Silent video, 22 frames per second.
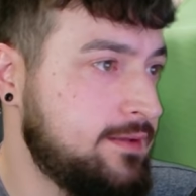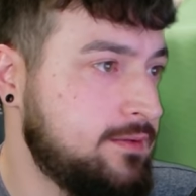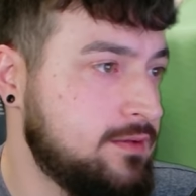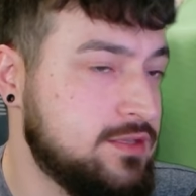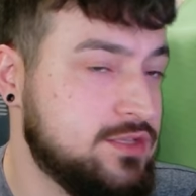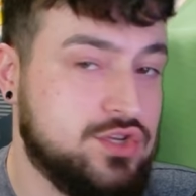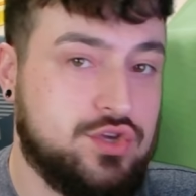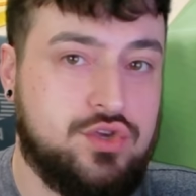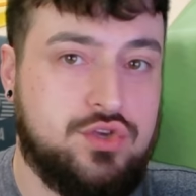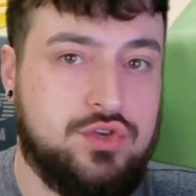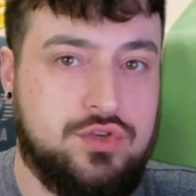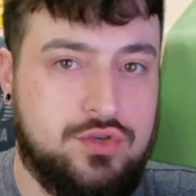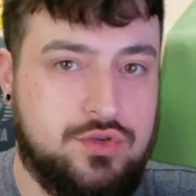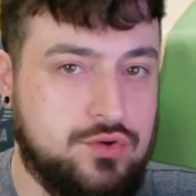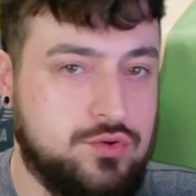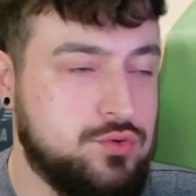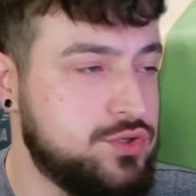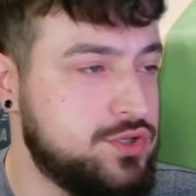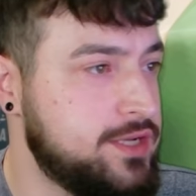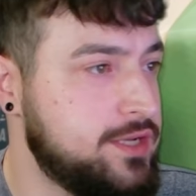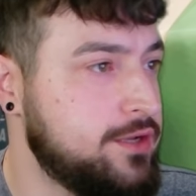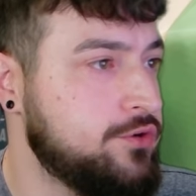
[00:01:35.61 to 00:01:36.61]
That's a
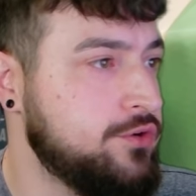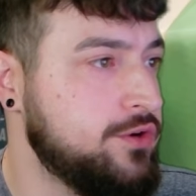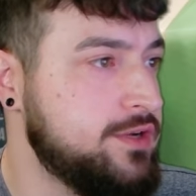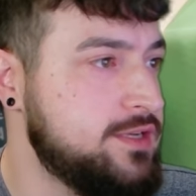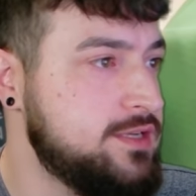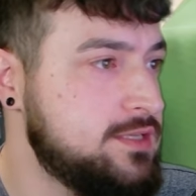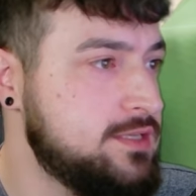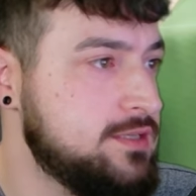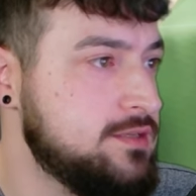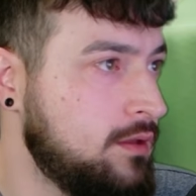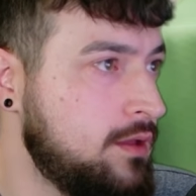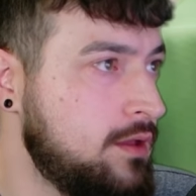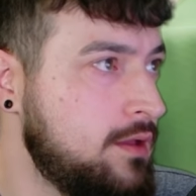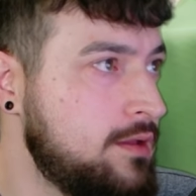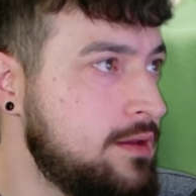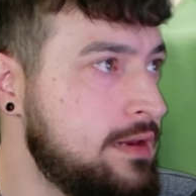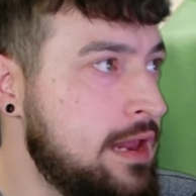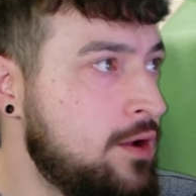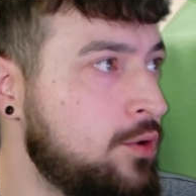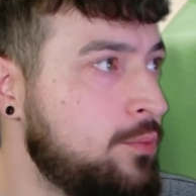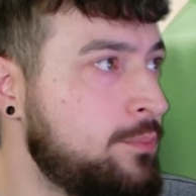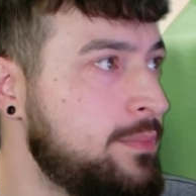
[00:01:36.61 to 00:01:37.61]
huge increase.
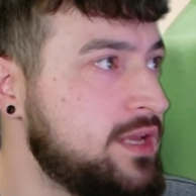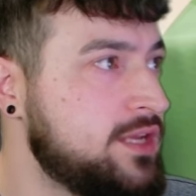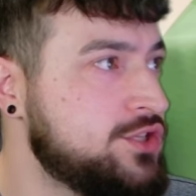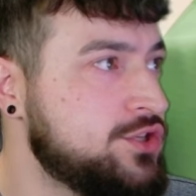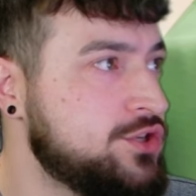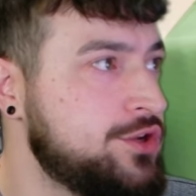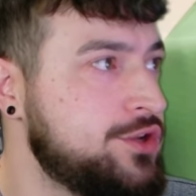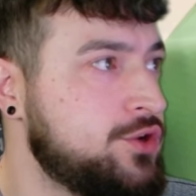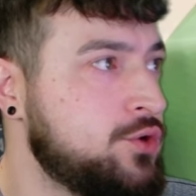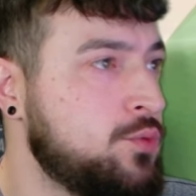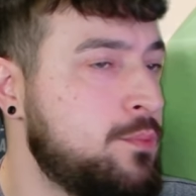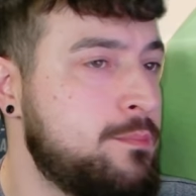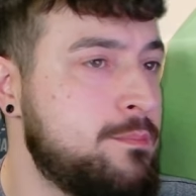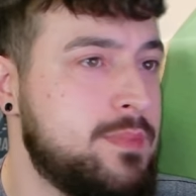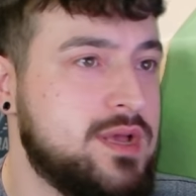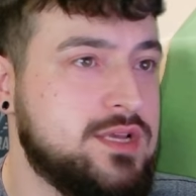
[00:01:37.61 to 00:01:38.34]
Now make sure you don't mess